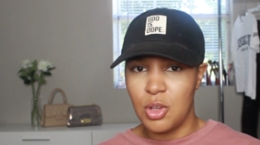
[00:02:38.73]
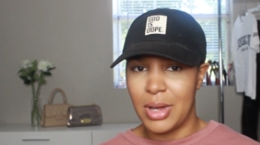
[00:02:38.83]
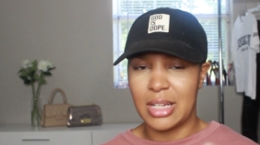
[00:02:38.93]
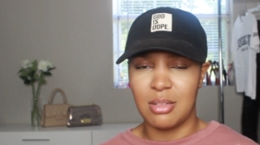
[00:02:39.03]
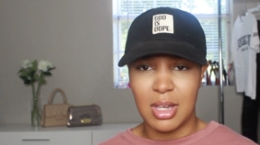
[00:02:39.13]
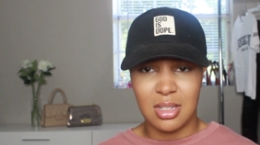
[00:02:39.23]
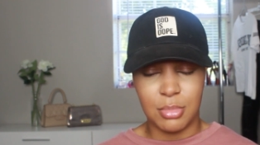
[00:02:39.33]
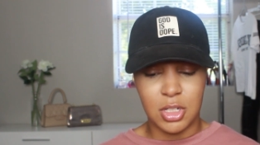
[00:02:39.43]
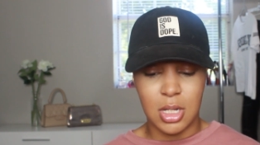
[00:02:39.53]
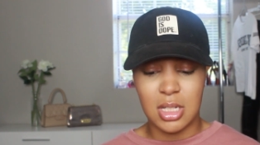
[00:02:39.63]
you'll have to make
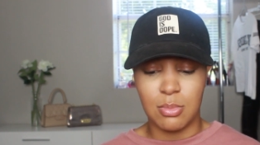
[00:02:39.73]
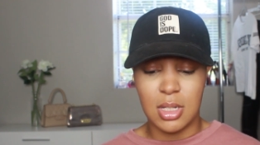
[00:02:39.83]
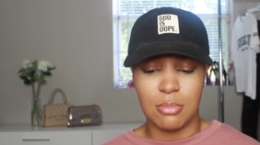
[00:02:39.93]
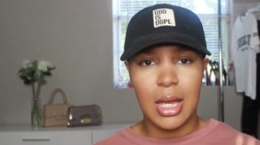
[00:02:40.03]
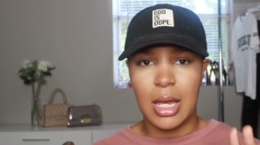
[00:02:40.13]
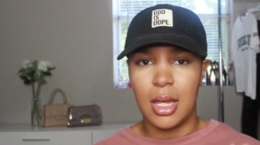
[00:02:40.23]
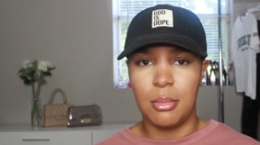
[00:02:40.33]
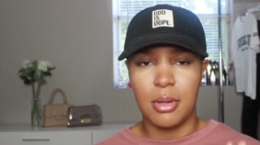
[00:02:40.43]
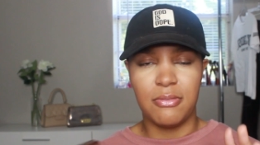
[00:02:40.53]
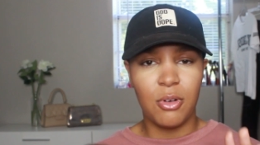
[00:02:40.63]
some adjustments.
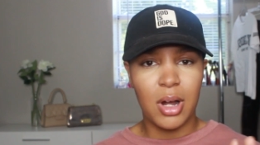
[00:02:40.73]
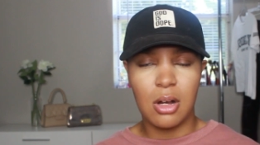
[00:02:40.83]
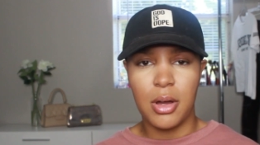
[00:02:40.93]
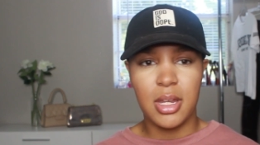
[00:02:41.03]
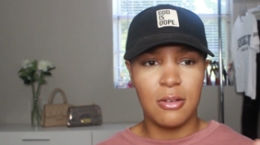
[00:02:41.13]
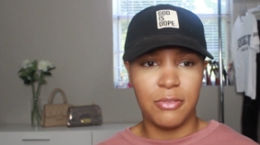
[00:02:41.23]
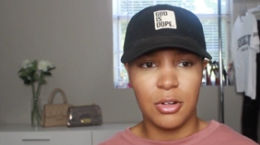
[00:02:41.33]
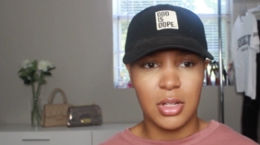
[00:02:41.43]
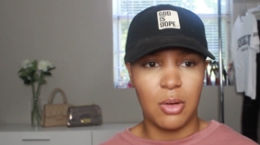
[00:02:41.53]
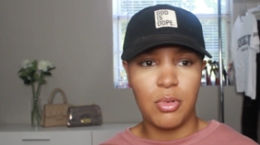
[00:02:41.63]
And before I go any
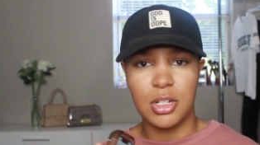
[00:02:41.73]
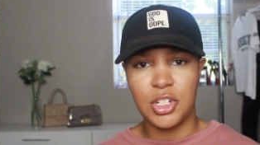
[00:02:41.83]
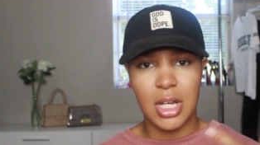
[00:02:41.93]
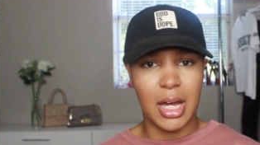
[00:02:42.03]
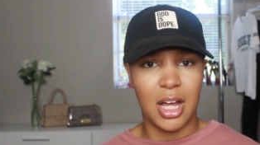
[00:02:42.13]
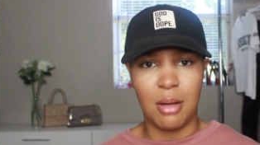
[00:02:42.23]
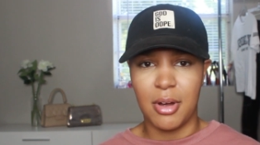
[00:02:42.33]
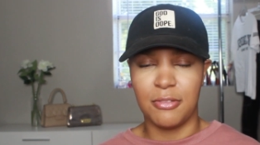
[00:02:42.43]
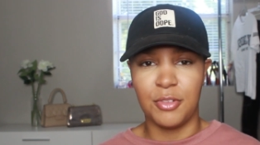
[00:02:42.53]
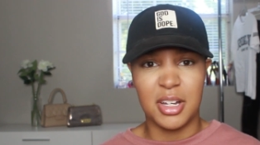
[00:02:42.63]
further, I want to shout out
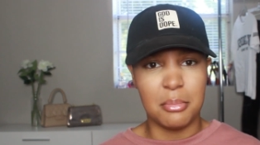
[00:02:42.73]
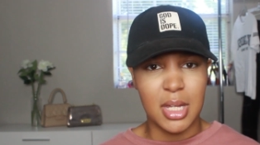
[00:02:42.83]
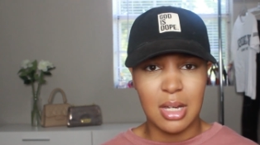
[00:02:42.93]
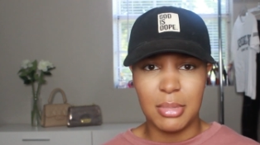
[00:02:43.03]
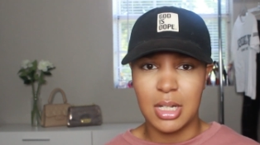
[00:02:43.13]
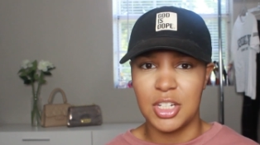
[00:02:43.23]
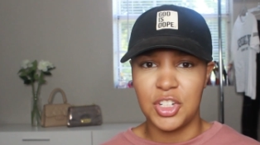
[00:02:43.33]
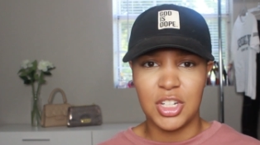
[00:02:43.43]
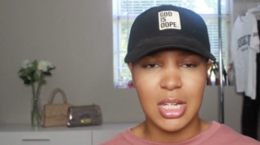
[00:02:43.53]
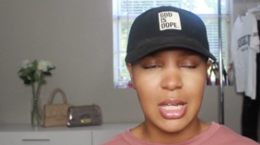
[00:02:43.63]
my friend Mia because
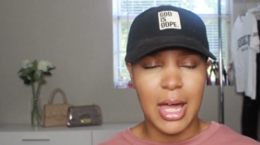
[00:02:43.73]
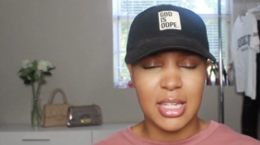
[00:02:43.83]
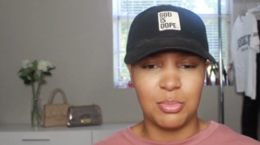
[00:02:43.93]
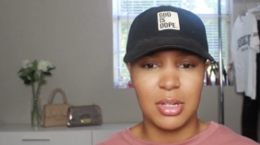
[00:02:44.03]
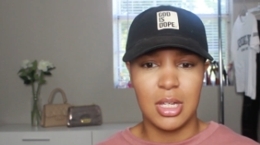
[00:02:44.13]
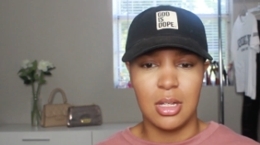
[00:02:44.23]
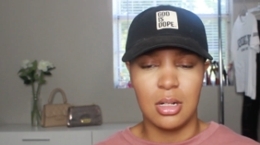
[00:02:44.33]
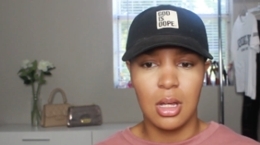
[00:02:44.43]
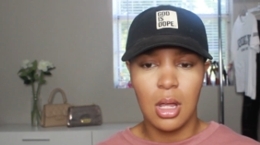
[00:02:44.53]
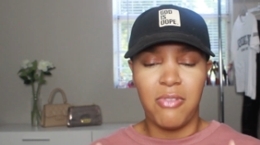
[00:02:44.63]
she has
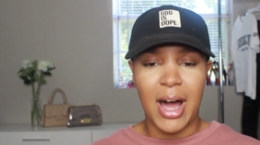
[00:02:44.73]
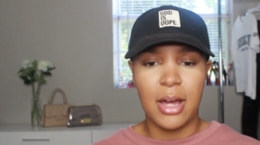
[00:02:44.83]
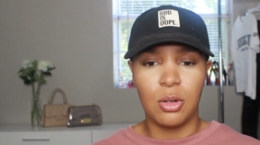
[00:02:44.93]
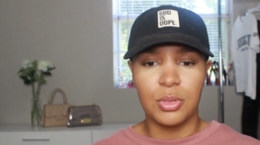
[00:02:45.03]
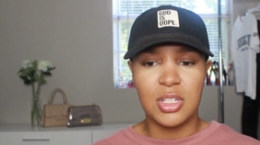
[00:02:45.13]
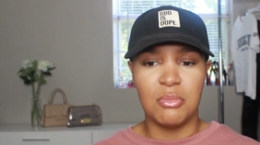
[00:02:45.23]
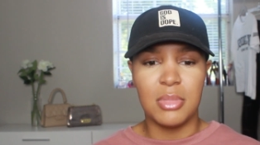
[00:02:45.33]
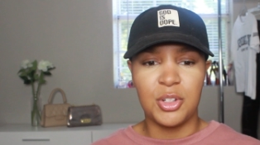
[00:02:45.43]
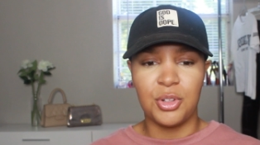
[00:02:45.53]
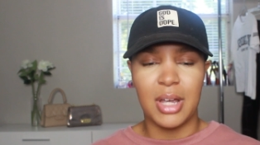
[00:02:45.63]
been vital to
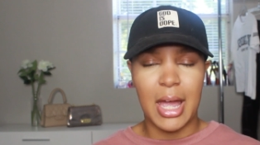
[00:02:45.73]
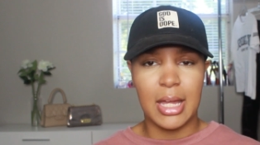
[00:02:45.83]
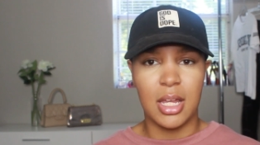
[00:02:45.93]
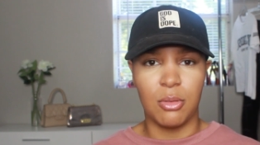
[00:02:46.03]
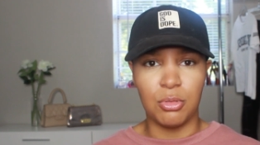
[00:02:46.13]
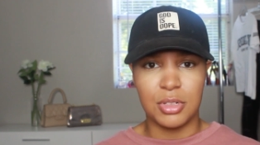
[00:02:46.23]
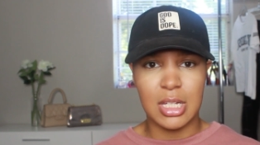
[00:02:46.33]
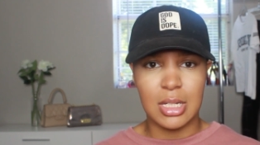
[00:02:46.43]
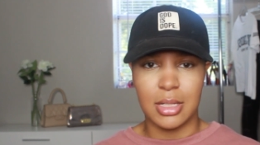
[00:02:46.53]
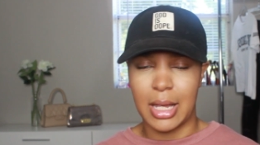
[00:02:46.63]
me creating
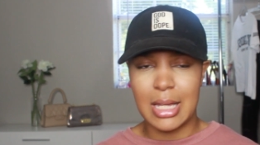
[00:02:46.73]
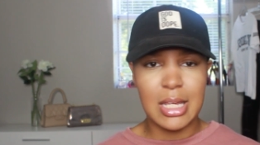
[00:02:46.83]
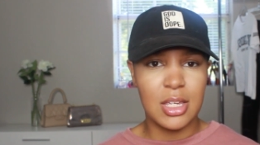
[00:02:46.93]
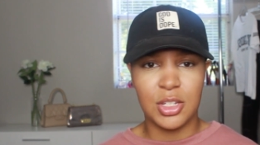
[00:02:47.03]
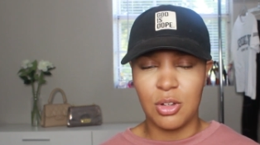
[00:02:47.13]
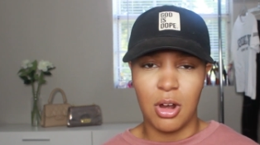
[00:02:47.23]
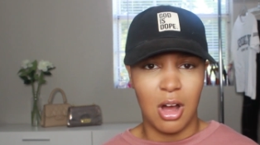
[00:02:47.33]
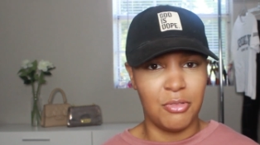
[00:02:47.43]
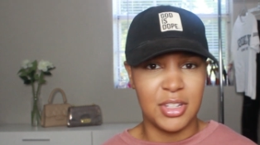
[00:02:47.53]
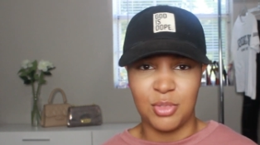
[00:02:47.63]
routines. Like it didn't start
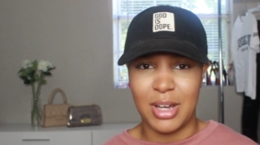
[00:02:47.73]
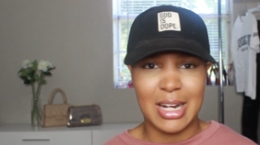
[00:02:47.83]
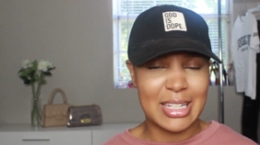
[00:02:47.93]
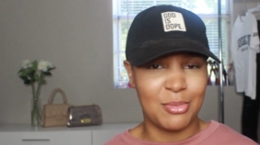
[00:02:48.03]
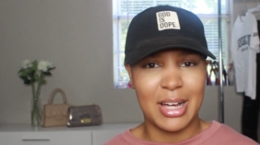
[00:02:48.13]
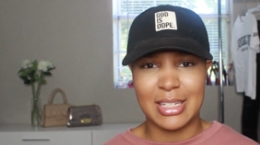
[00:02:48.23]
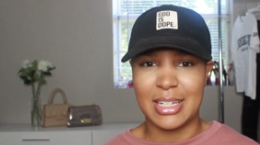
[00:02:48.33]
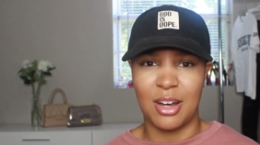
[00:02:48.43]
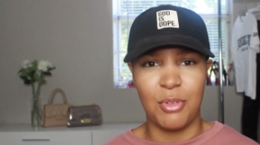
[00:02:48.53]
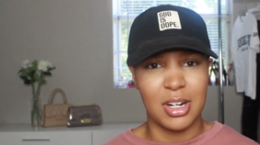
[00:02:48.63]
off this way. And that's why I
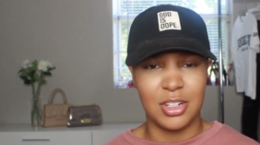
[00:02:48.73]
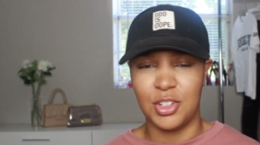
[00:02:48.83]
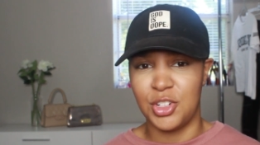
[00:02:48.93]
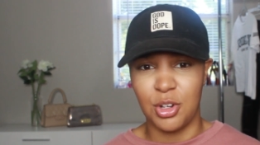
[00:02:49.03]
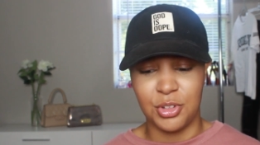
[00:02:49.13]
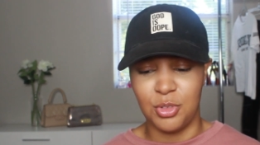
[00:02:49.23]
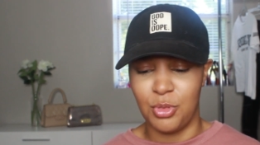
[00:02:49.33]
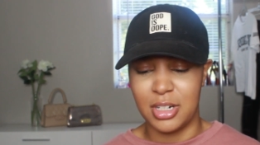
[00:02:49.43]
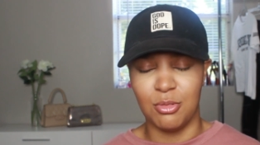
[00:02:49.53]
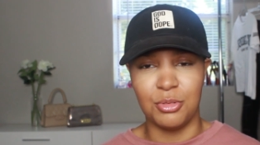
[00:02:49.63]
said I wanted to show you
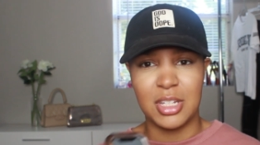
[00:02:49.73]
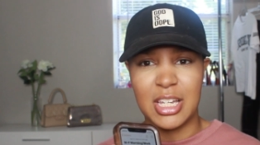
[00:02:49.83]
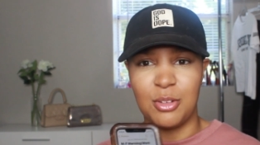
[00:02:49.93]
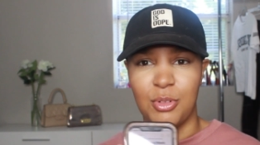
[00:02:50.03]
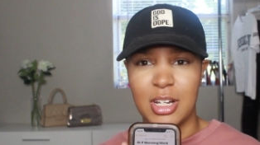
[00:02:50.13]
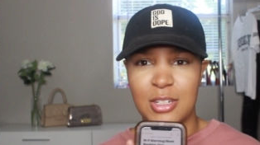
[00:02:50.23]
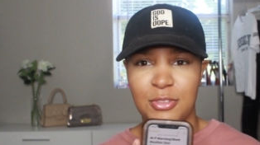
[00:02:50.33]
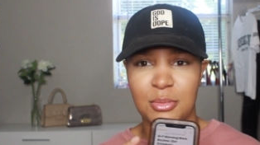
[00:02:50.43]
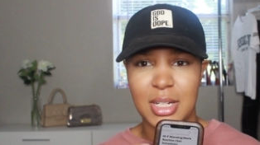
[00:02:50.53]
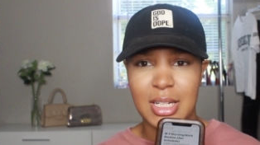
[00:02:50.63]
what the routine was
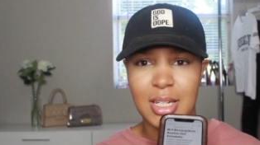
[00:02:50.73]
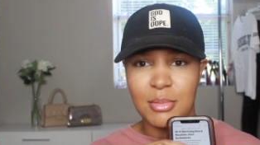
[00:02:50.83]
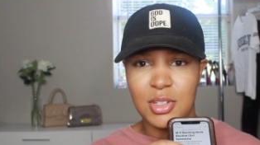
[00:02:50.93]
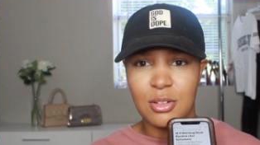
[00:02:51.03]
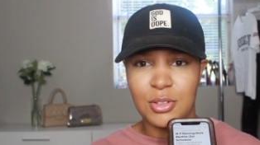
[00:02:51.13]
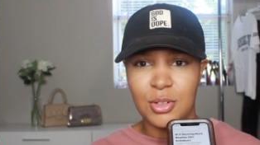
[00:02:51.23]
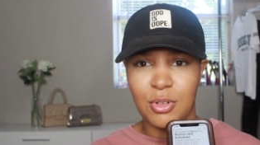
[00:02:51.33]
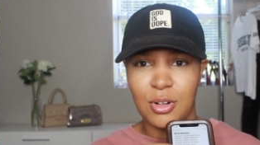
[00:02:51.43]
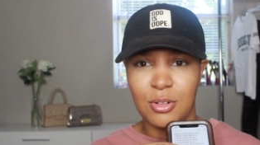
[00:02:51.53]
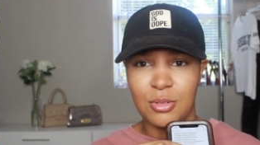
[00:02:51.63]
for me. I'm just going to
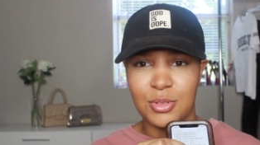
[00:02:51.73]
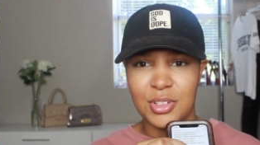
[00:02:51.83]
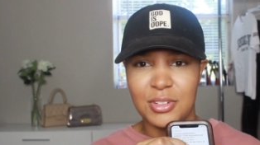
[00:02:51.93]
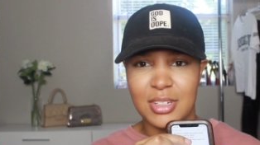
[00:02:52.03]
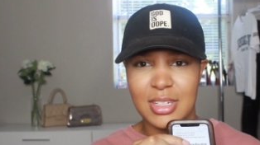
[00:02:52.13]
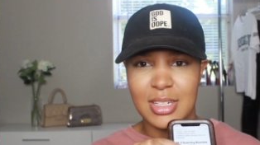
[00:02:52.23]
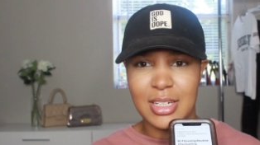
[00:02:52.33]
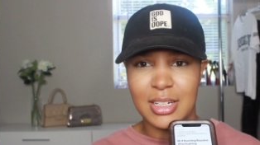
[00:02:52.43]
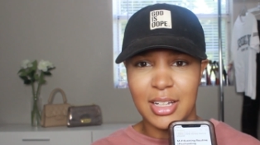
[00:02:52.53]
scroll so you can see